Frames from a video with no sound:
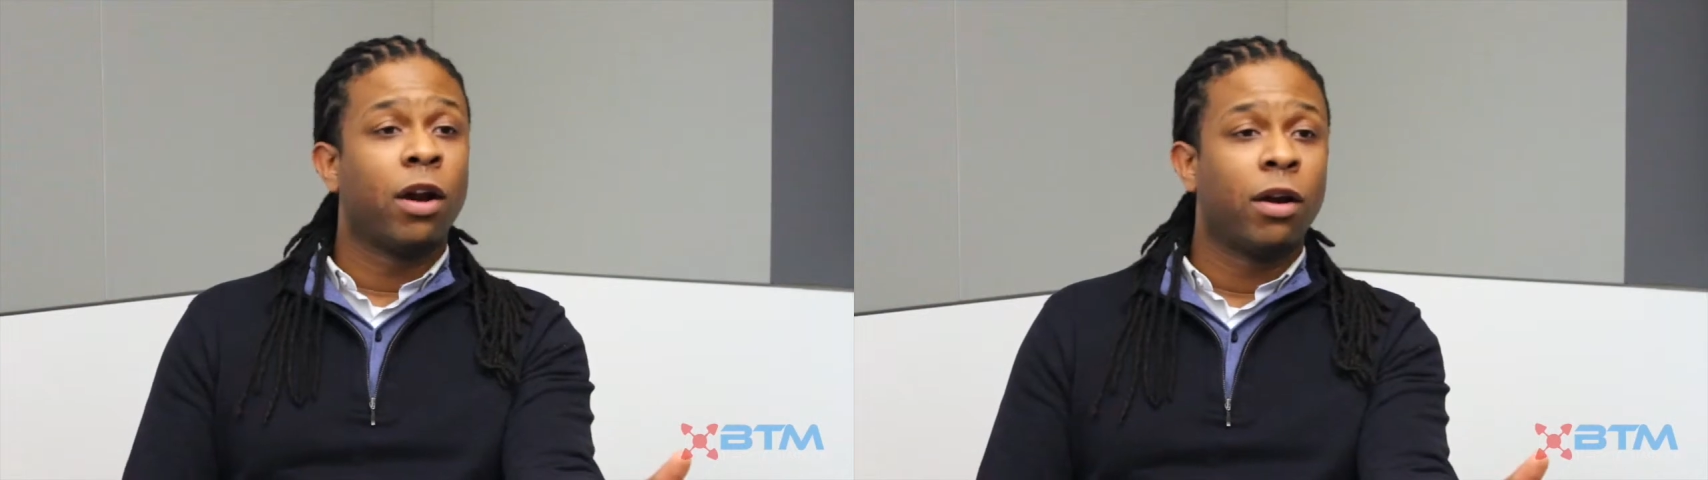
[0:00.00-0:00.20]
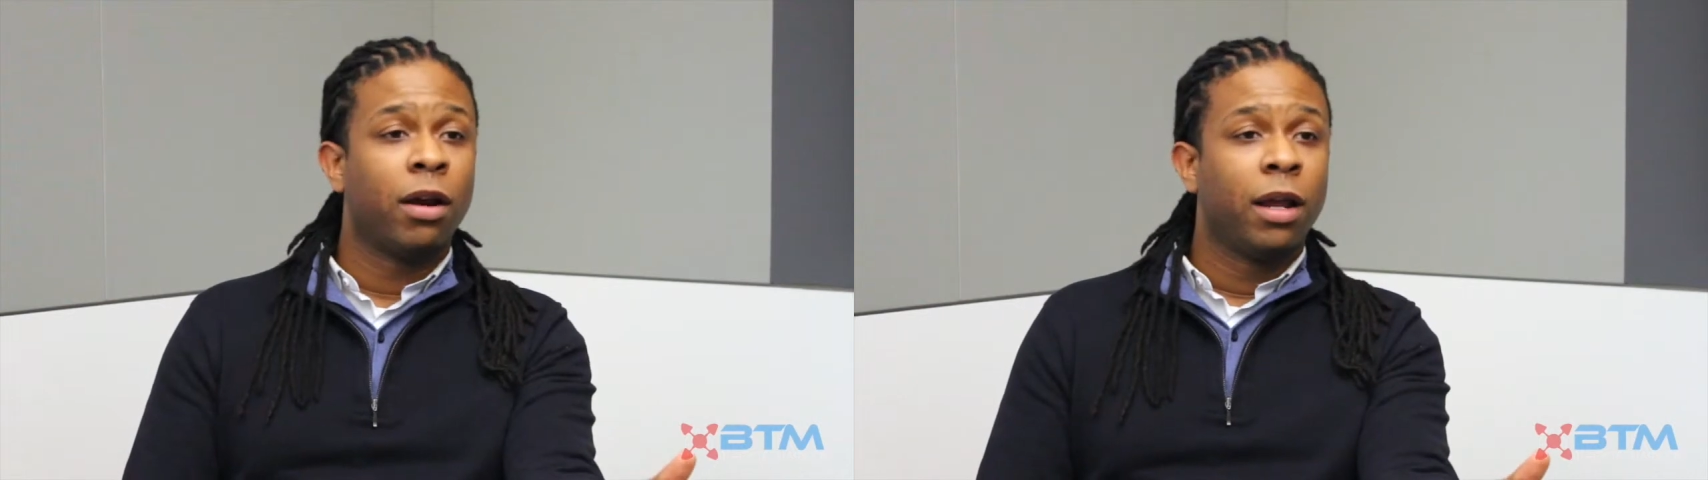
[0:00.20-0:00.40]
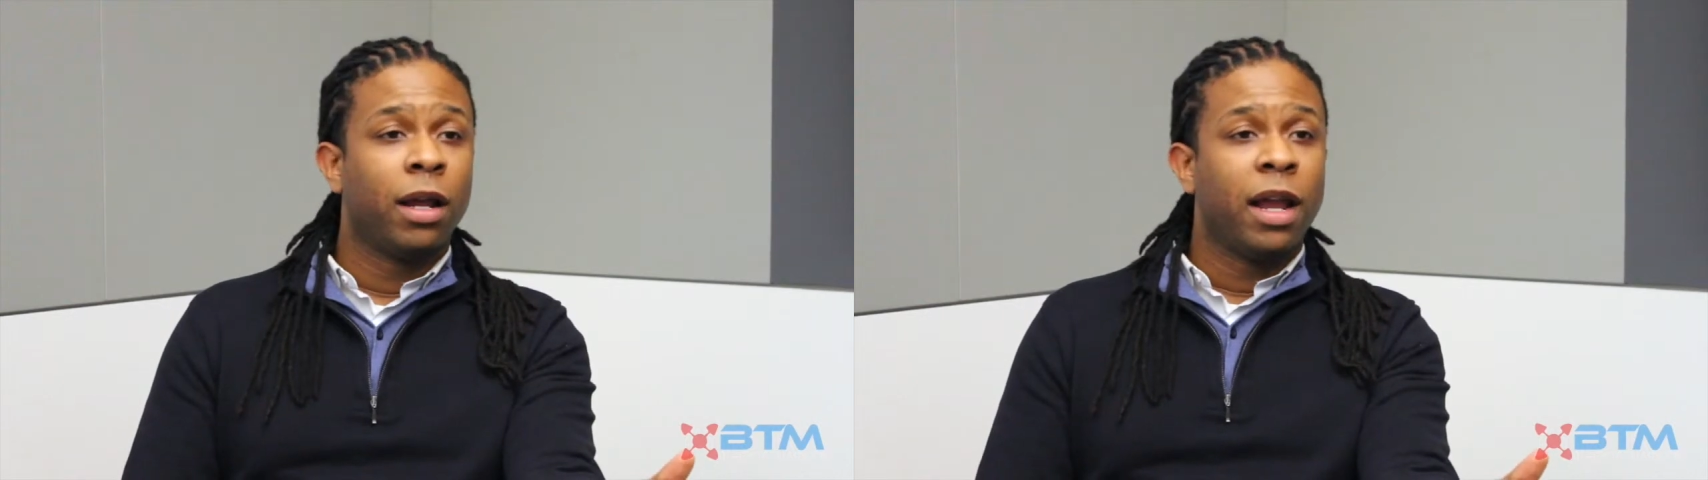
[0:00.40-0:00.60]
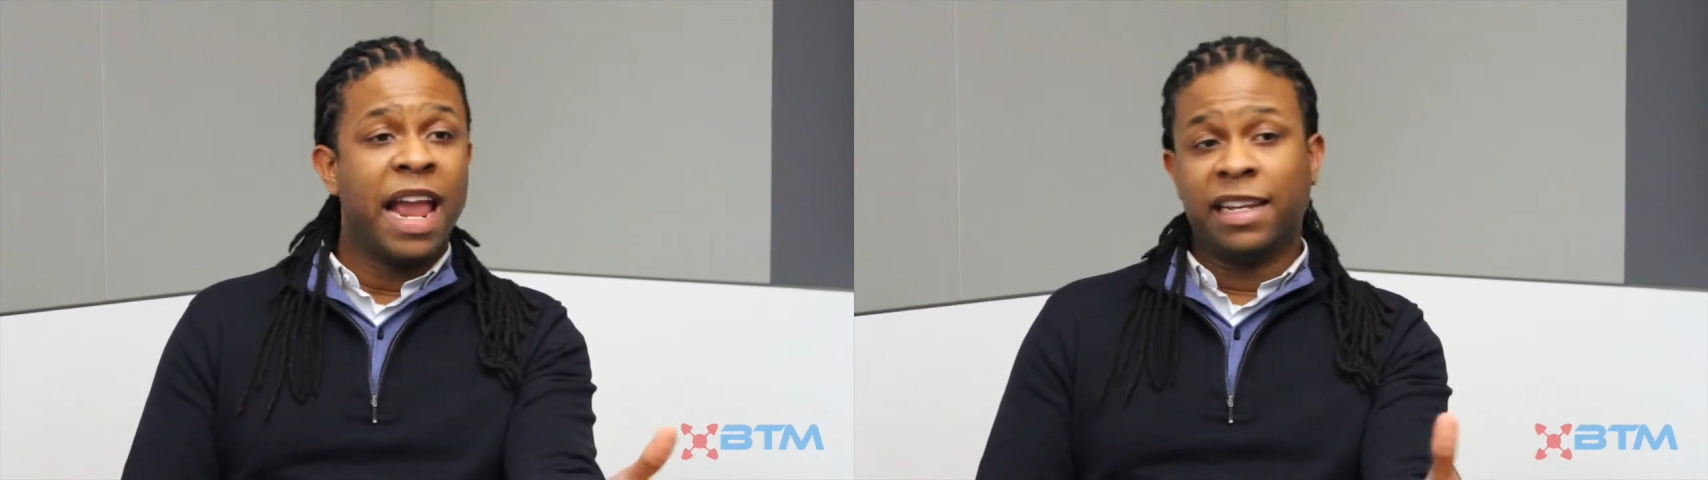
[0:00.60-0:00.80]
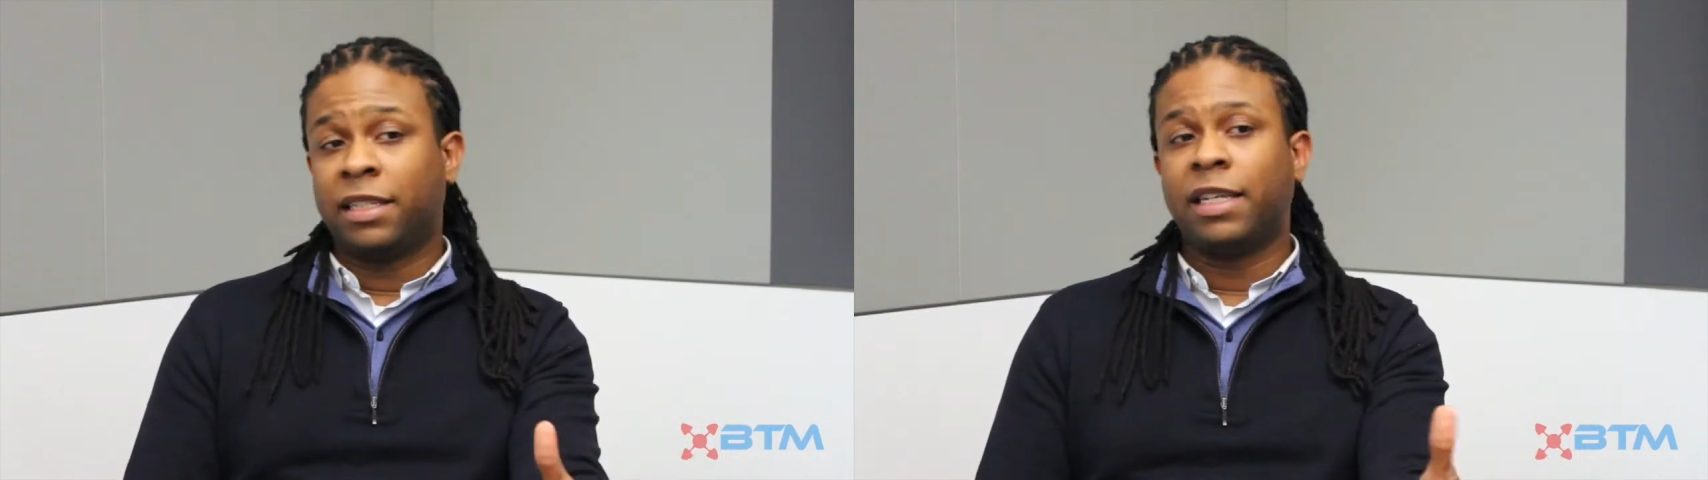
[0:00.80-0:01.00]
her
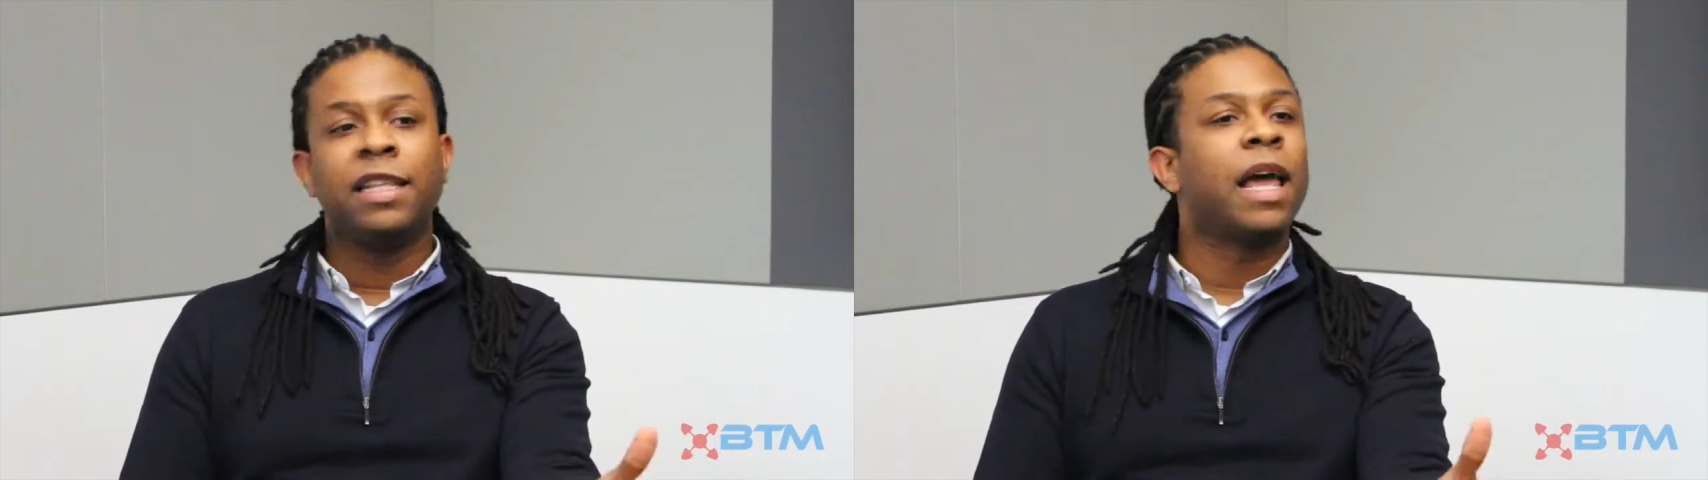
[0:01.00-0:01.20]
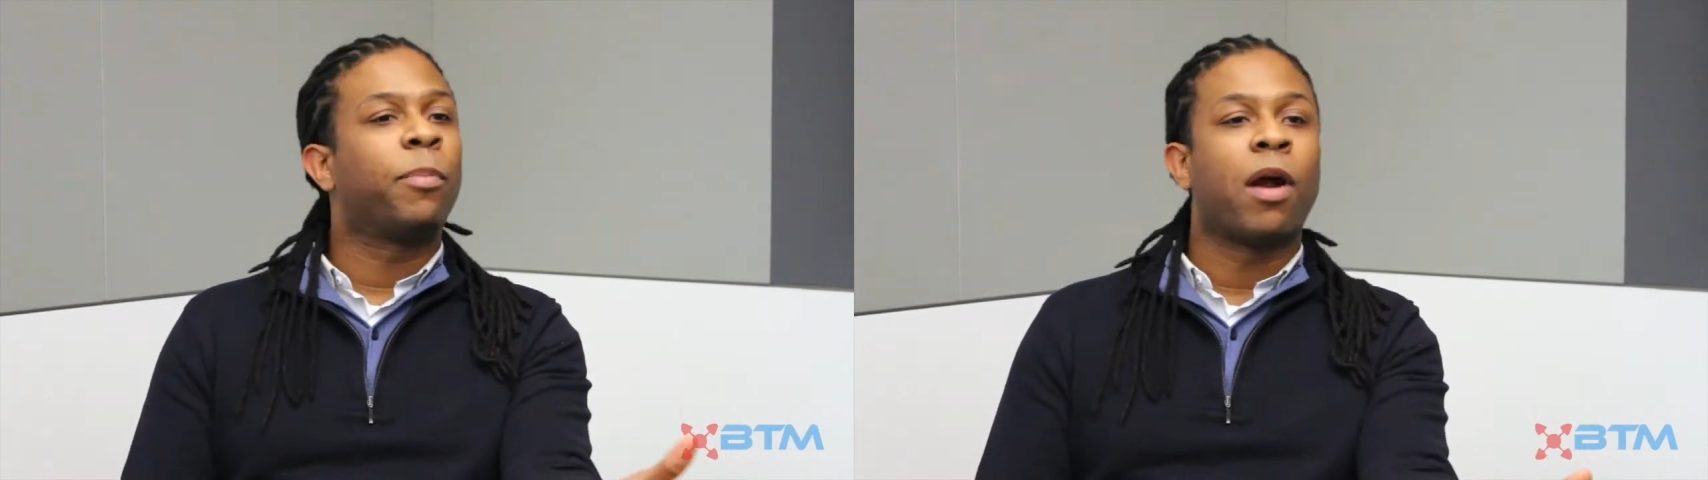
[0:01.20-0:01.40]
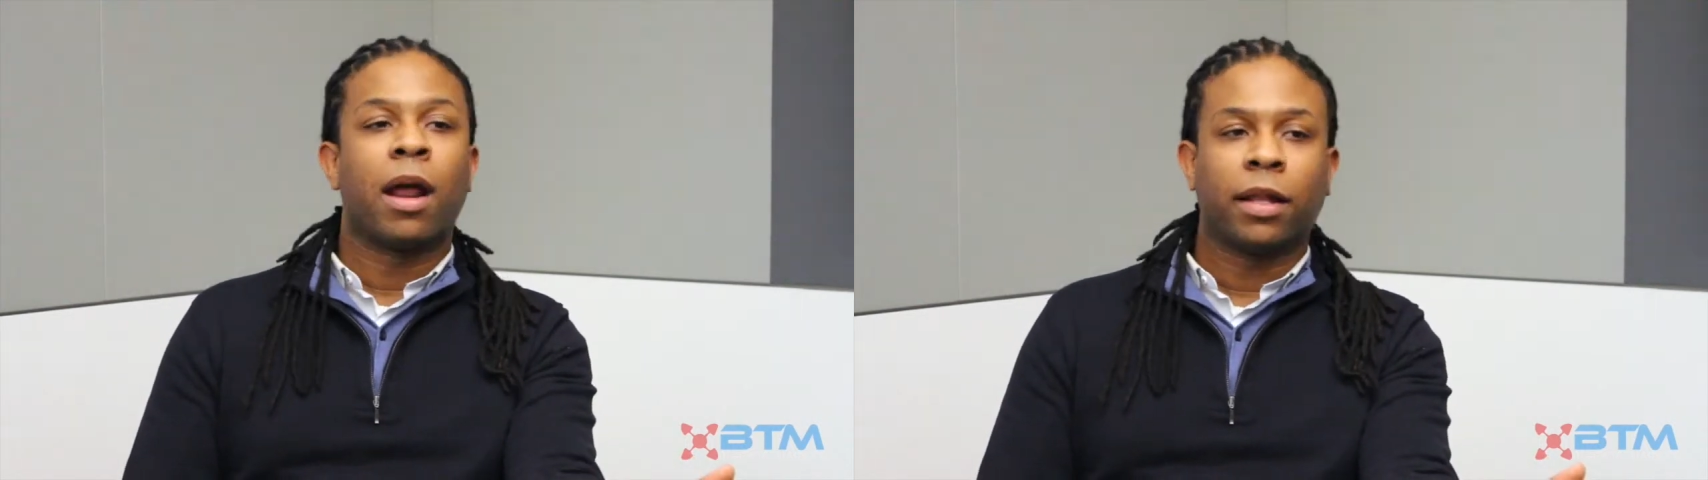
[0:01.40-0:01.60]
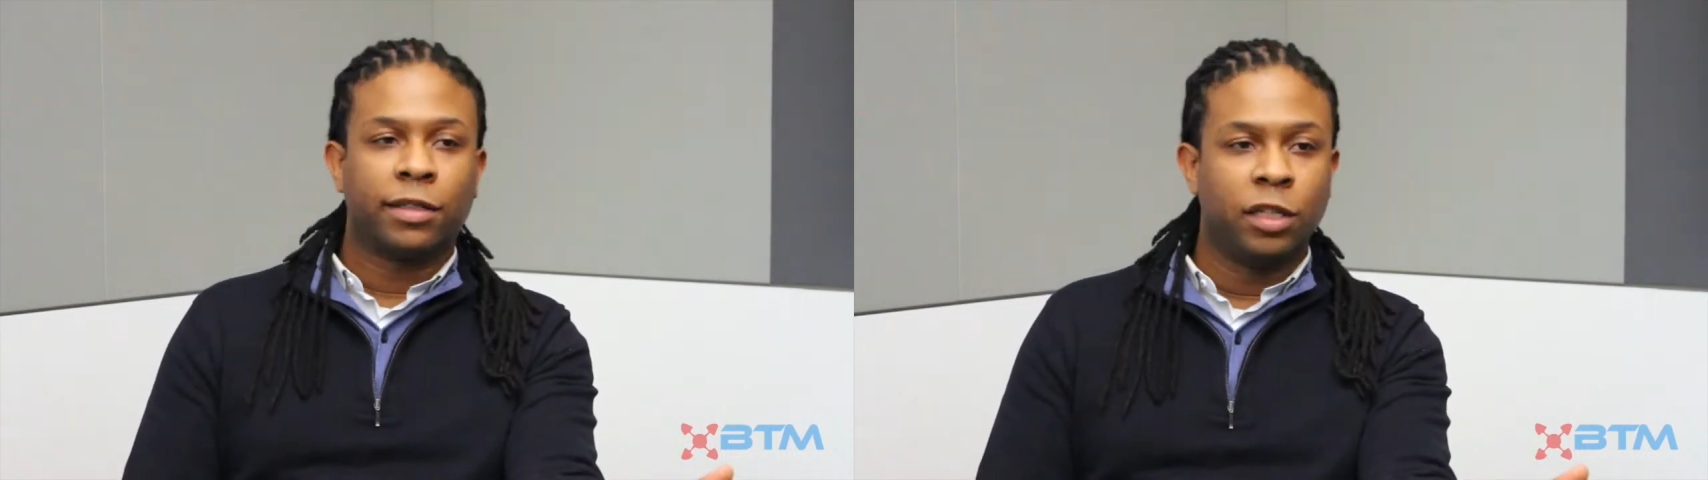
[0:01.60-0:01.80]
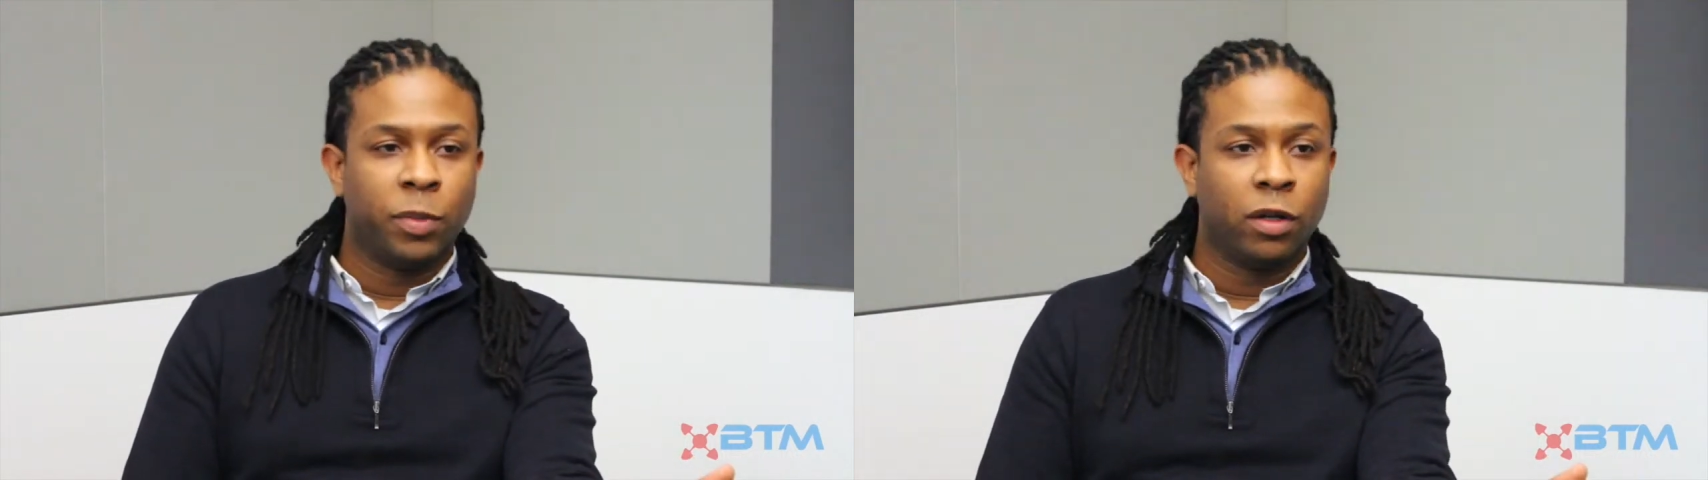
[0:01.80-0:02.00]
and see that product
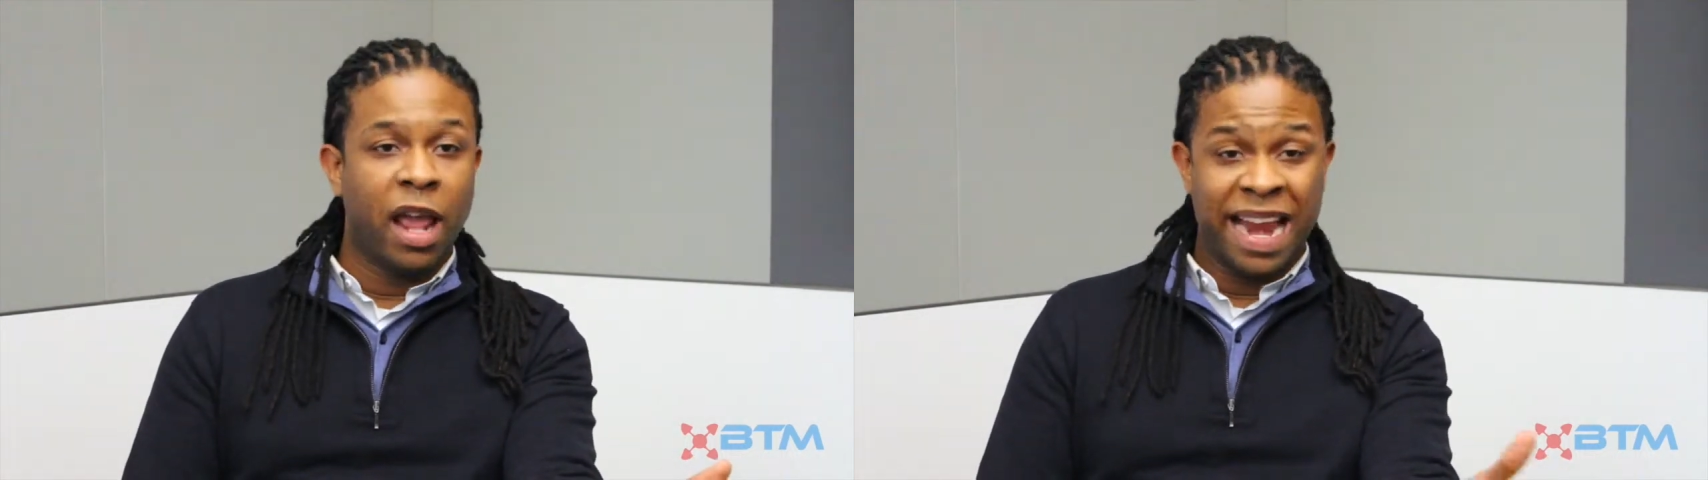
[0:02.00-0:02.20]
that she built